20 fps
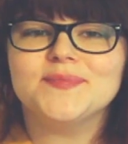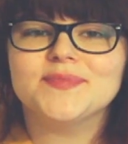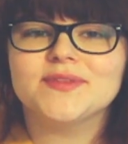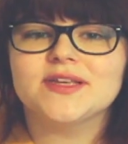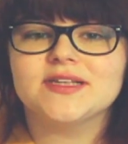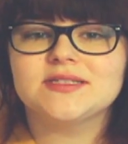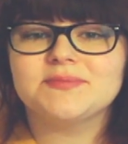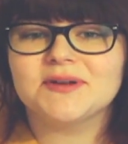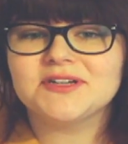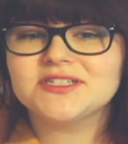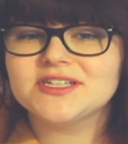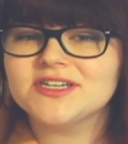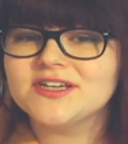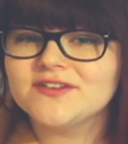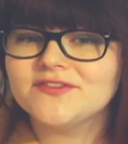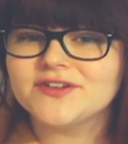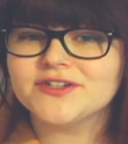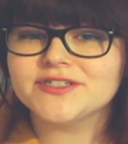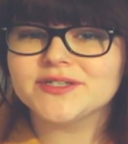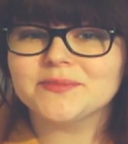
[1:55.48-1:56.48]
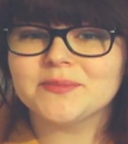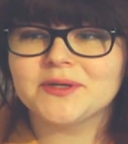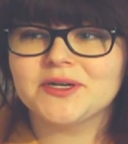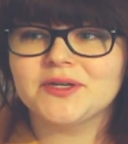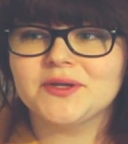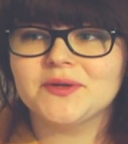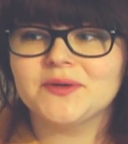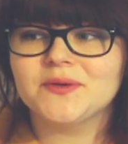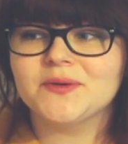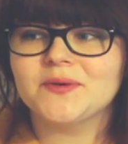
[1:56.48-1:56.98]
Especially if you're
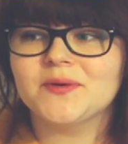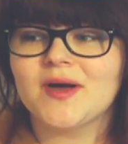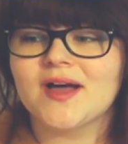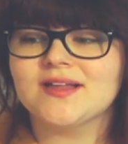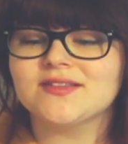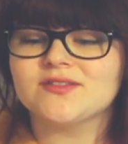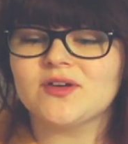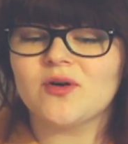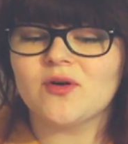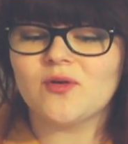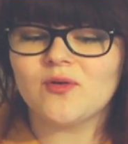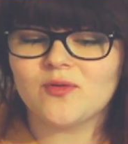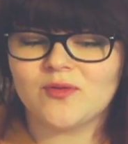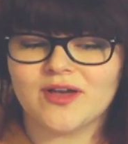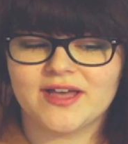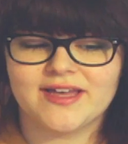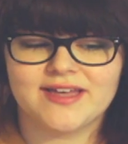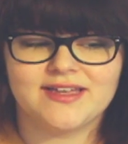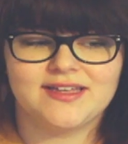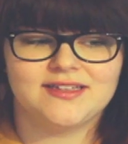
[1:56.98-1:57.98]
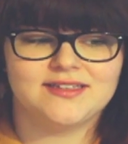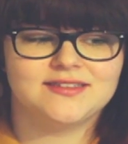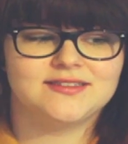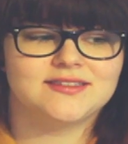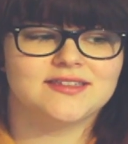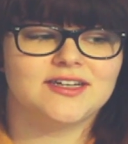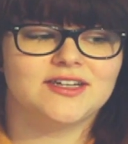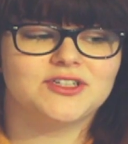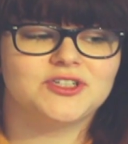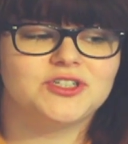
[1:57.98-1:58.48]
somebody who has
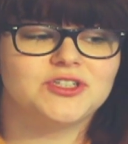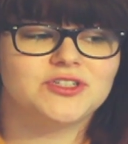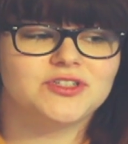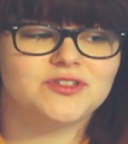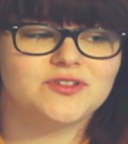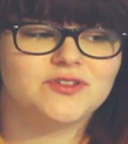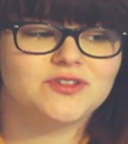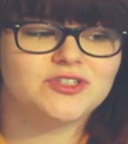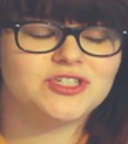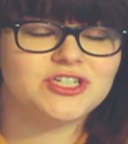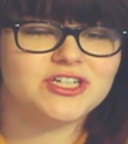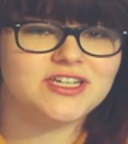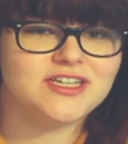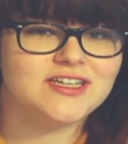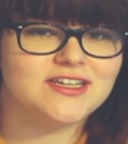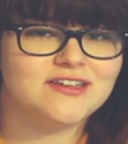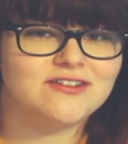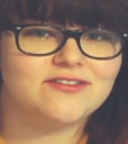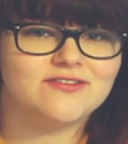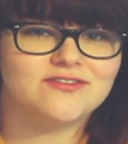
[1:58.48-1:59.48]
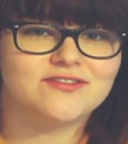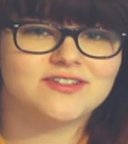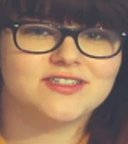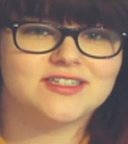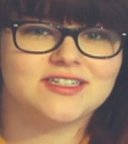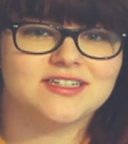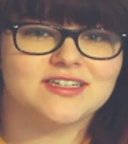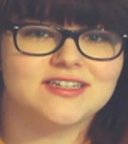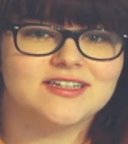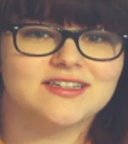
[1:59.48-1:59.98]
always
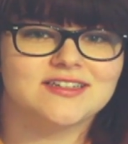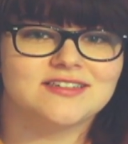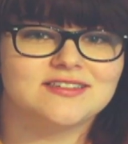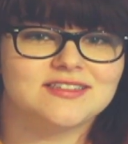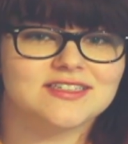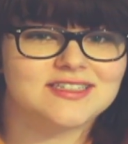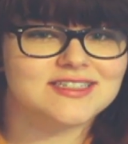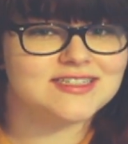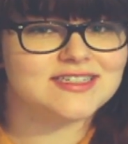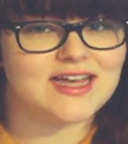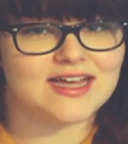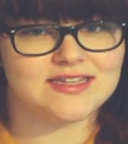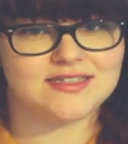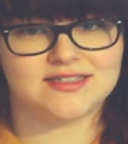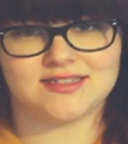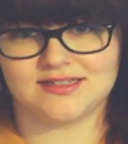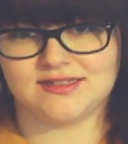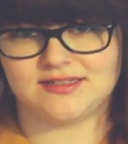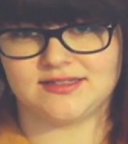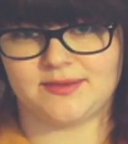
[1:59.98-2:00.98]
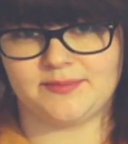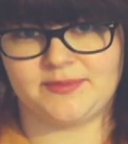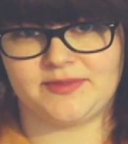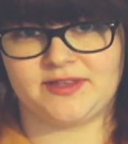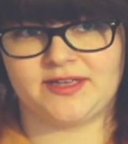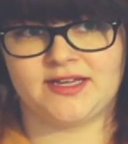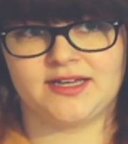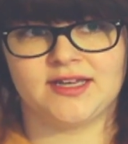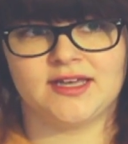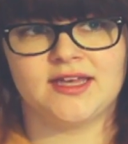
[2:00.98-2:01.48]
achieved success at
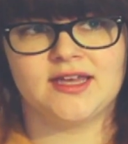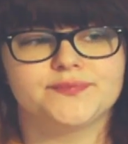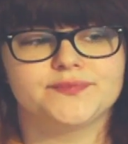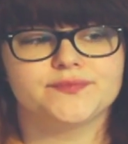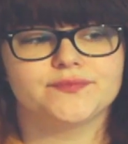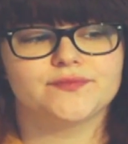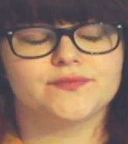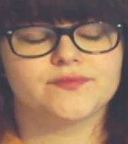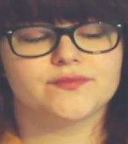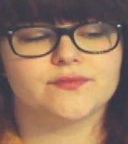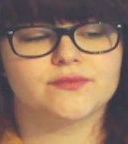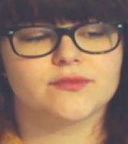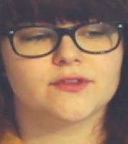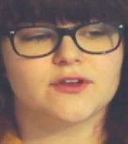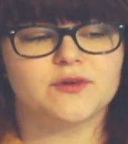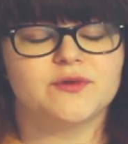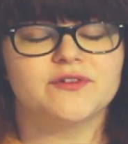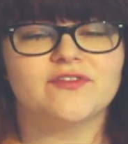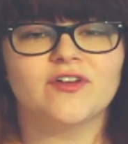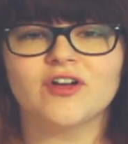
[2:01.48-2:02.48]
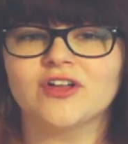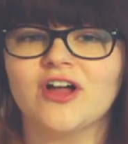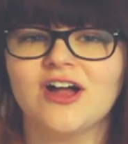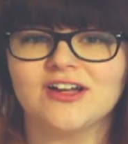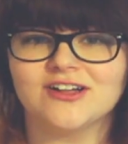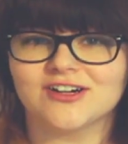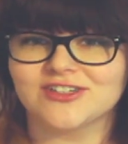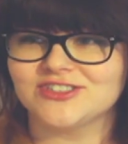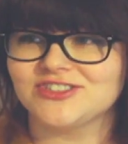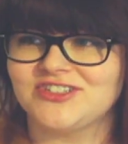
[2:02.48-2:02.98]
something. We've all got
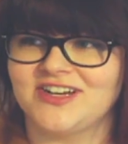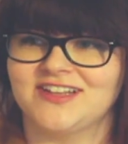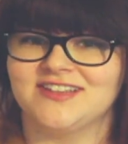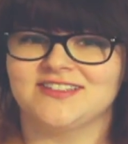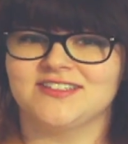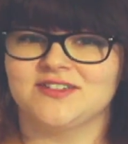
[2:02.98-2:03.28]
our strengths